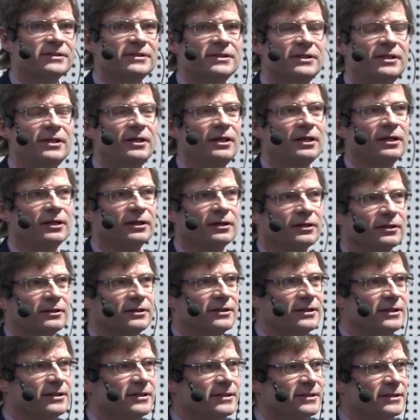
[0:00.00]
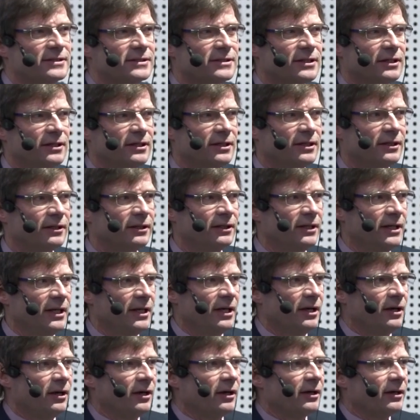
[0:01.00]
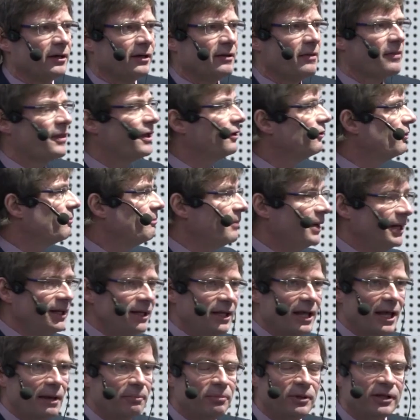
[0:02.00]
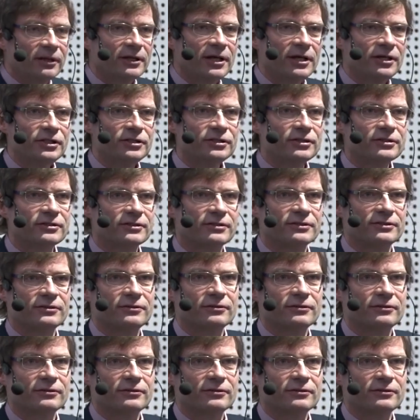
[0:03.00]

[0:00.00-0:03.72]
in this uh, world of